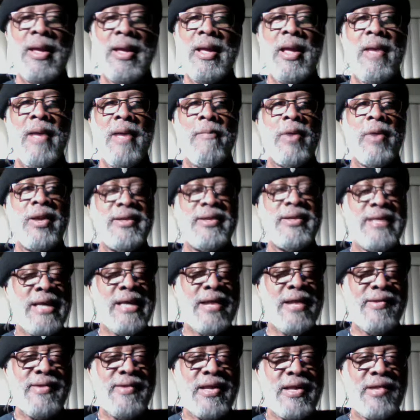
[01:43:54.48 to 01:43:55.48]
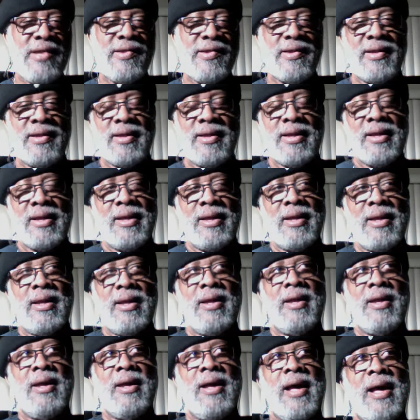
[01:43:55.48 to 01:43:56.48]
But the thing is this,
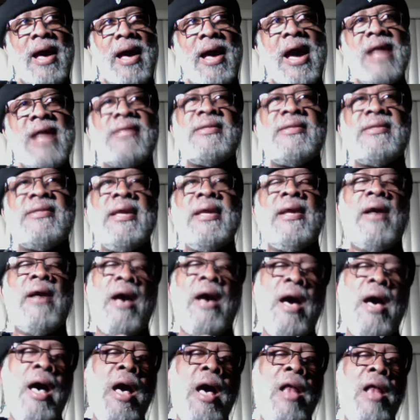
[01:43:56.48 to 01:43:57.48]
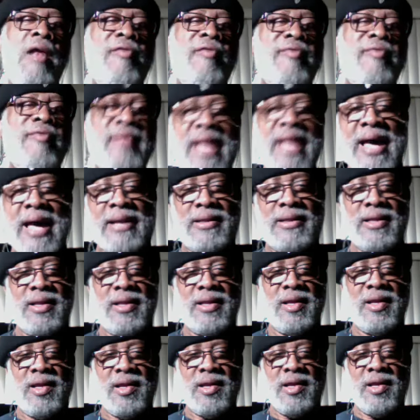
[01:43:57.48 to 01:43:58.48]
I think all of that
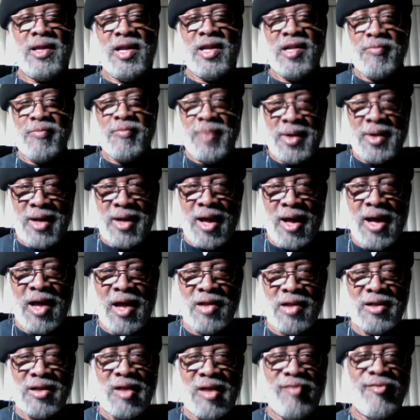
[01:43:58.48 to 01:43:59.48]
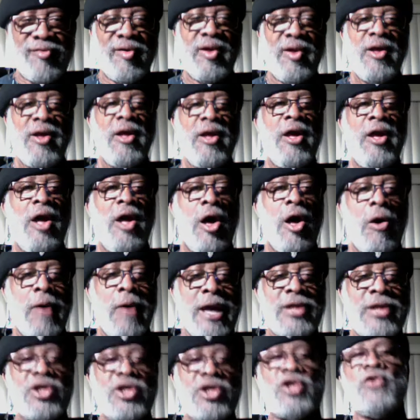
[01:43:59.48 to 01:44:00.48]
is because of how
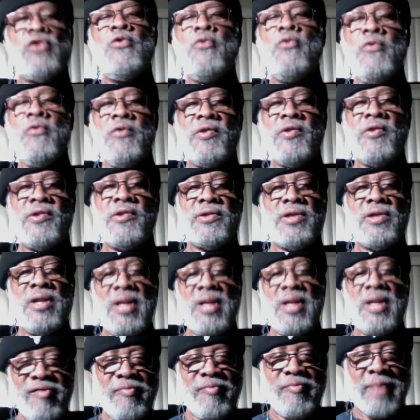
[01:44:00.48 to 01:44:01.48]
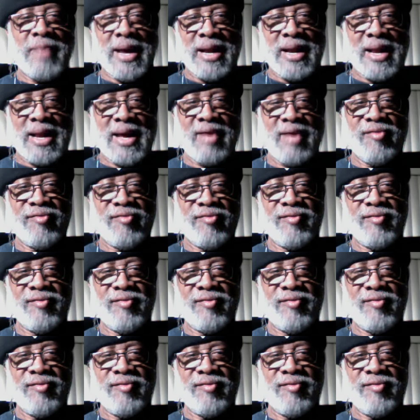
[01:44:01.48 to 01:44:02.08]
I choose to live my life.